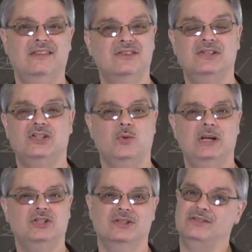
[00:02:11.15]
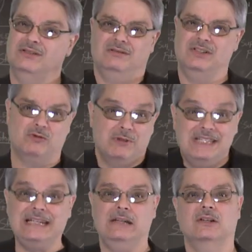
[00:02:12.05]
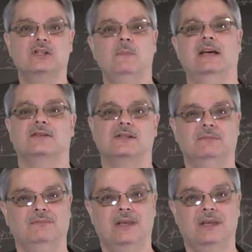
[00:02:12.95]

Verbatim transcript: the situation is a ridiculous mess.